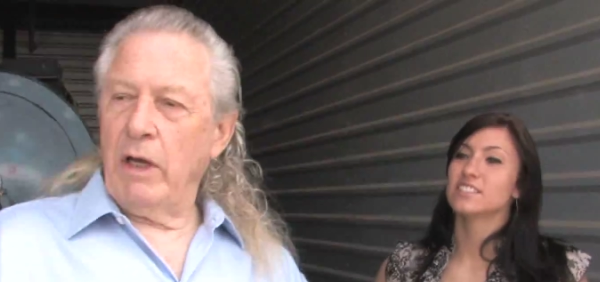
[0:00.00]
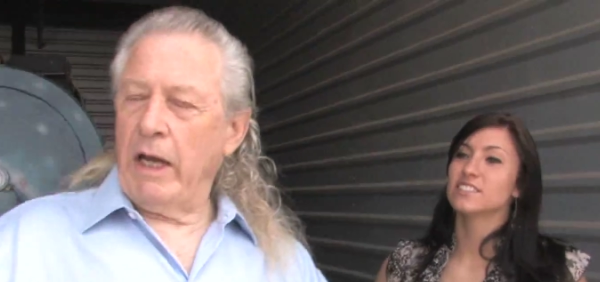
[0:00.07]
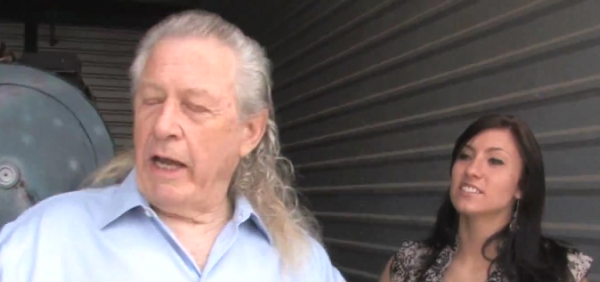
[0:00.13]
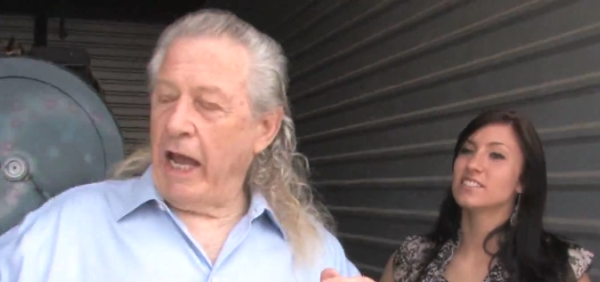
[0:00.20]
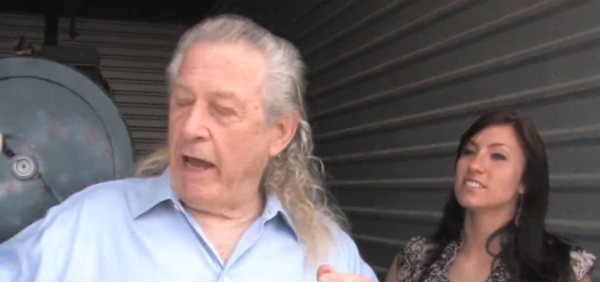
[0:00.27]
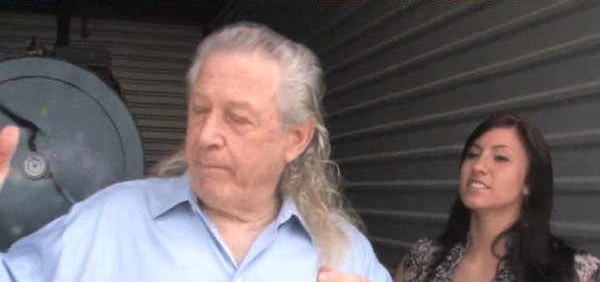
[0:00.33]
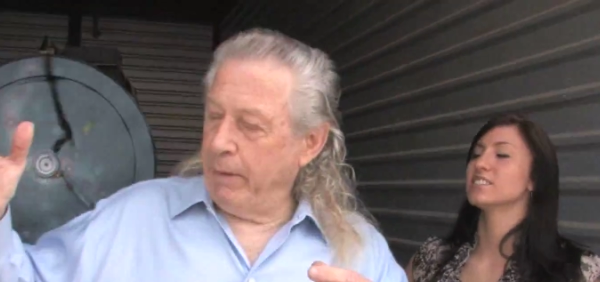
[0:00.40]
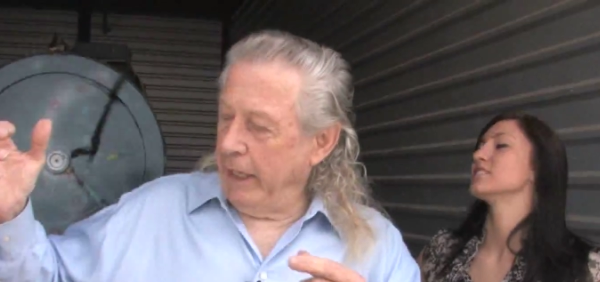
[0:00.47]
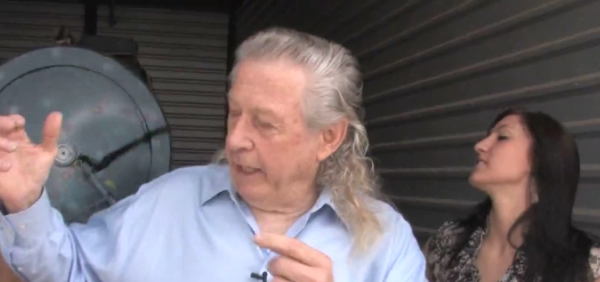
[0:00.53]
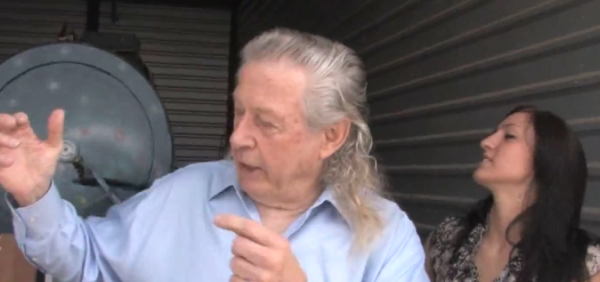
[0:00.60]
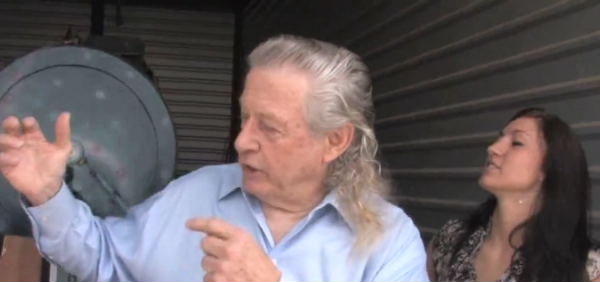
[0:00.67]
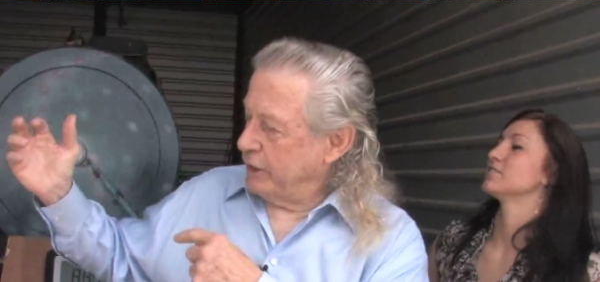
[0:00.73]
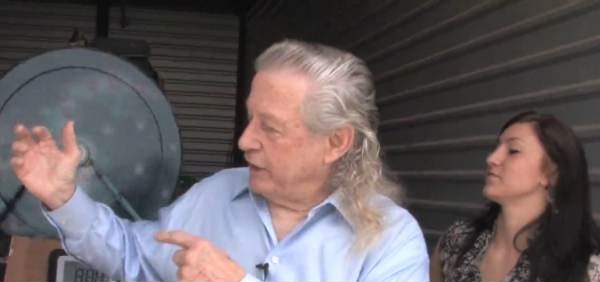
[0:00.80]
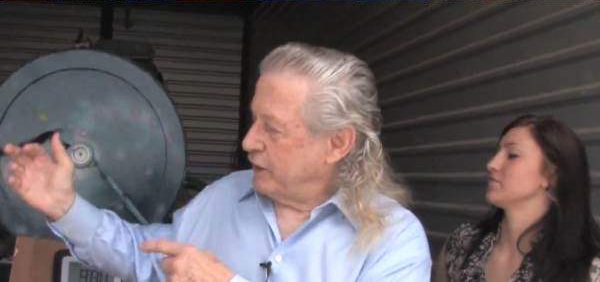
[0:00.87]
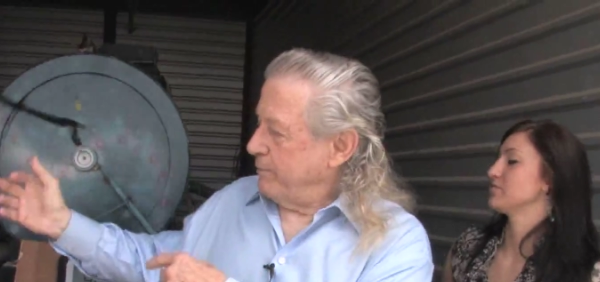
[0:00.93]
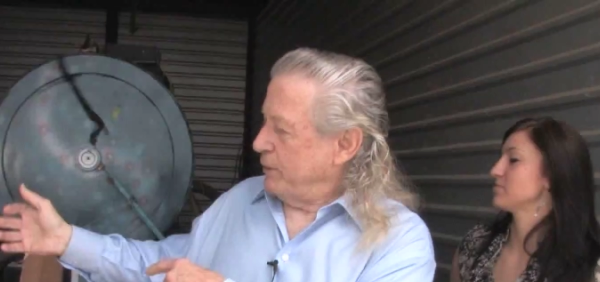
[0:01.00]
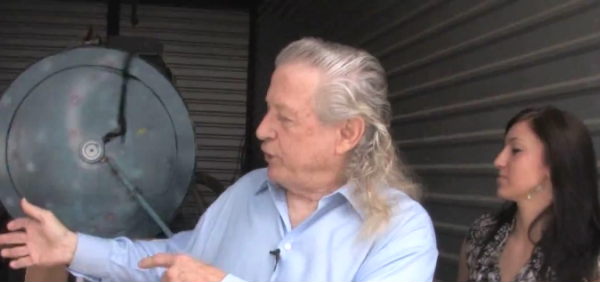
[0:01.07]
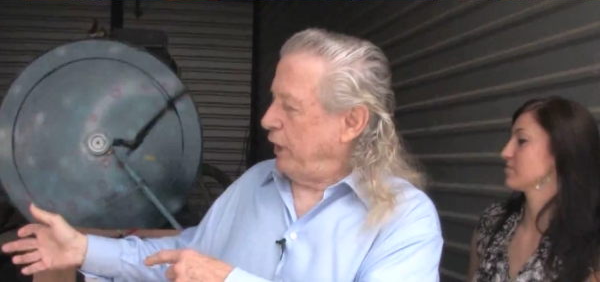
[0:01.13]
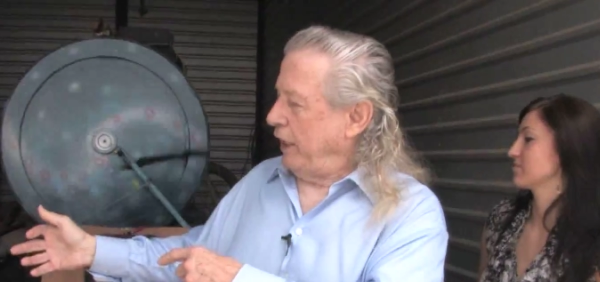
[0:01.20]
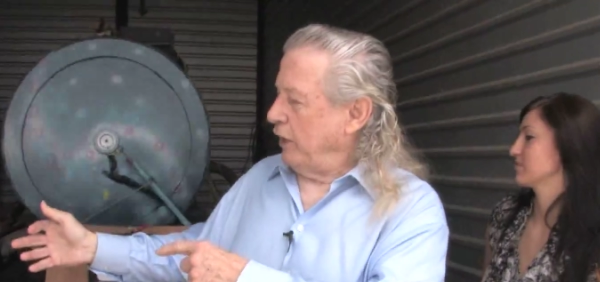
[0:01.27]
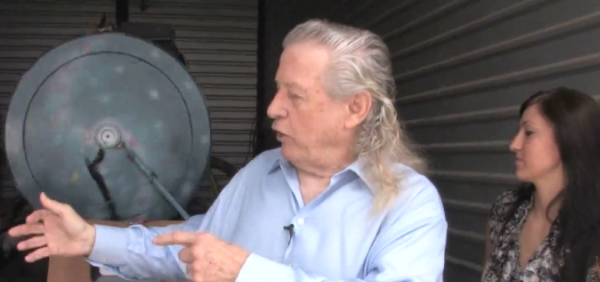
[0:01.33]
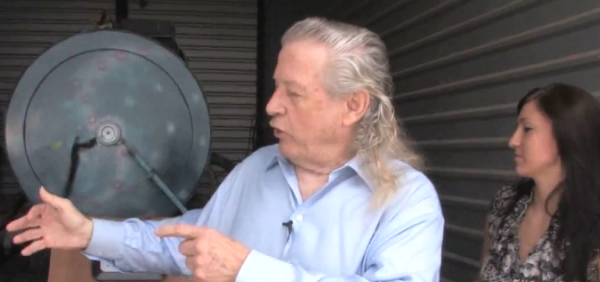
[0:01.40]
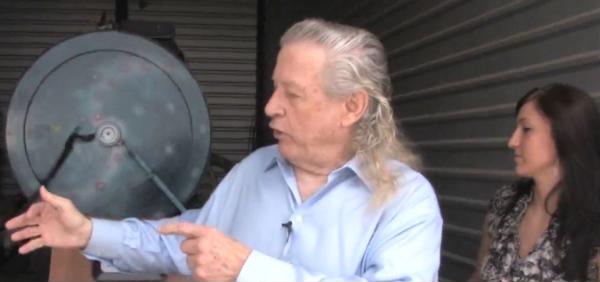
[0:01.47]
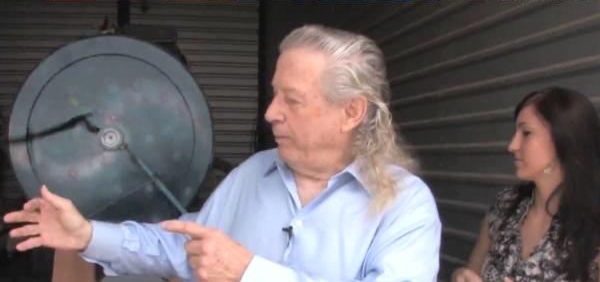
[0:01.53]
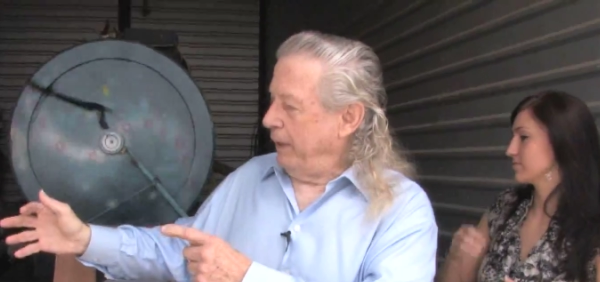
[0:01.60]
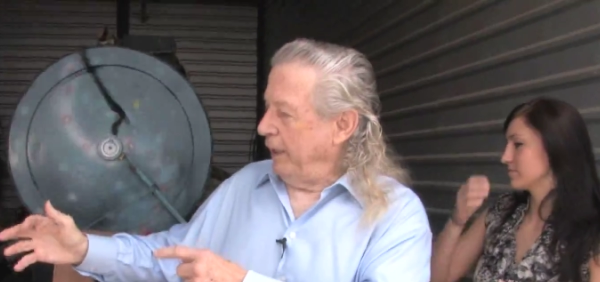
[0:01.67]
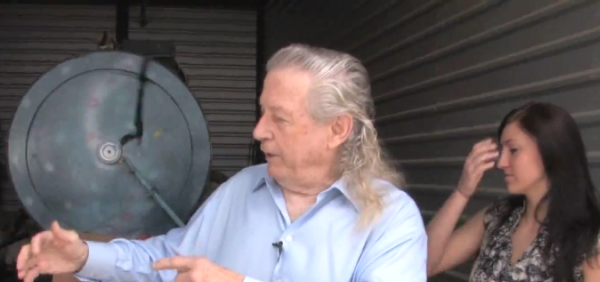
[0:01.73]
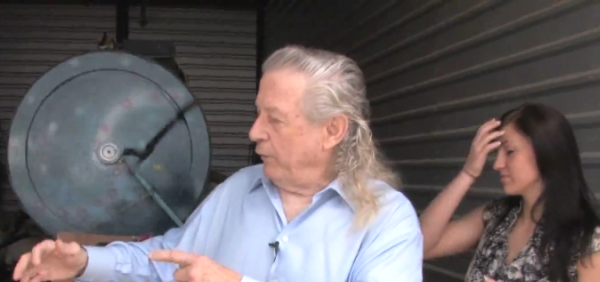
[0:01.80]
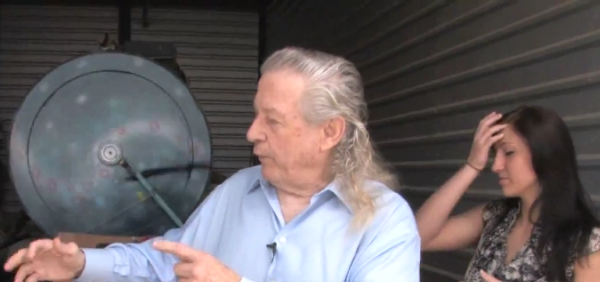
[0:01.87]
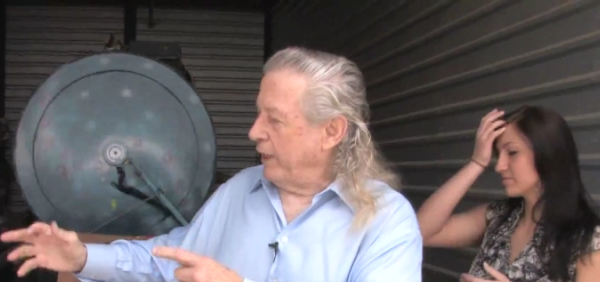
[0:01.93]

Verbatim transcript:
Speaker 1: how big is this machine going to be that